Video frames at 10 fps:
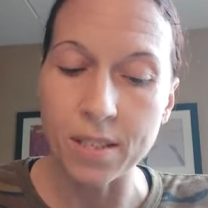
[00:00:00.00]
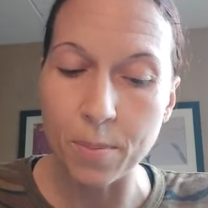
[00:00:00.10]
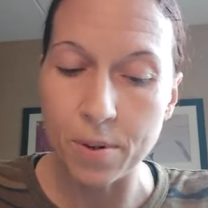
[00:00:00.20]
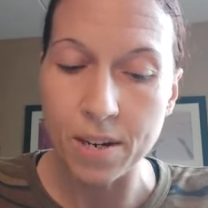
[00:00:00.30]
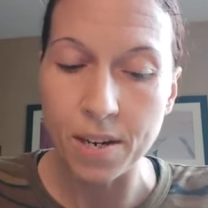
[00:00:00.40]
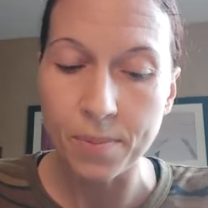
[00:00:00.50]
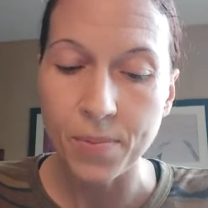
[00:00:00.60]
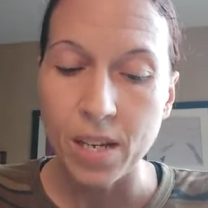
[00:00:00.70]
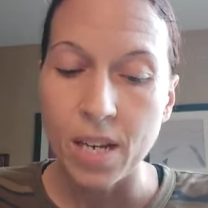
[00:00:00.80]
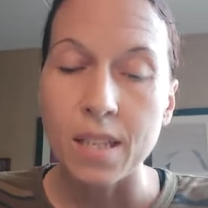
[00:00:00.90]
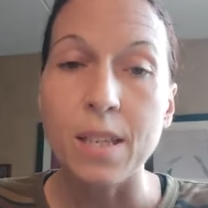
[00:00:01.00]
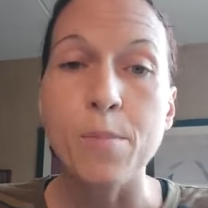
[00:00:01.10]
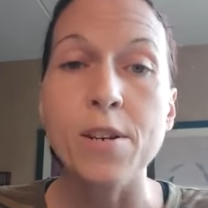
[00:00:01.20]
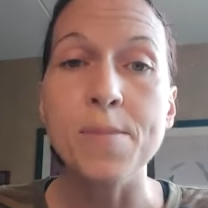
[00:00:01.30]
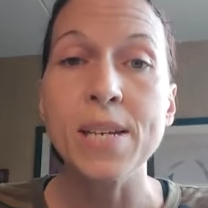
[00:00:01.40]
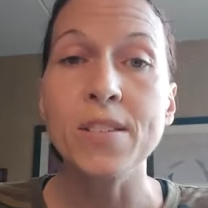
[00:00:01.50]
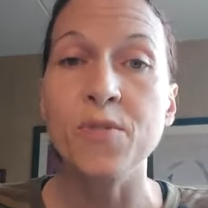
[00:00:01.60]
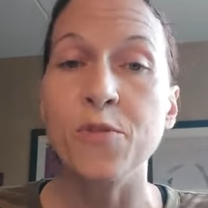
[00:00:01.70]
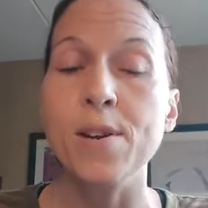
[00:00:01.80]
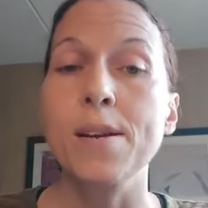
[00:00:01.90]
liberty. Liberty
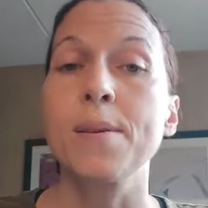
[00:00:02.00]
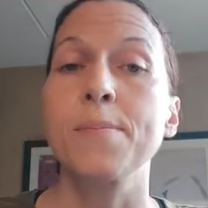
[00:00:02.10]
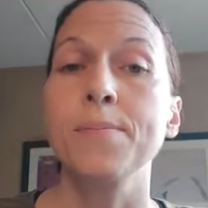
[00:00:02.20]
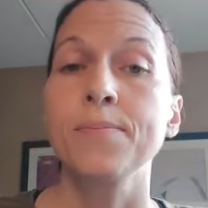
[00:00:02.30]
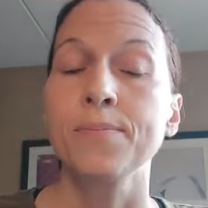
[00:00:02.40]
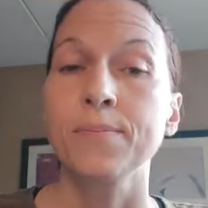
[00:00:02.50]
means freedom.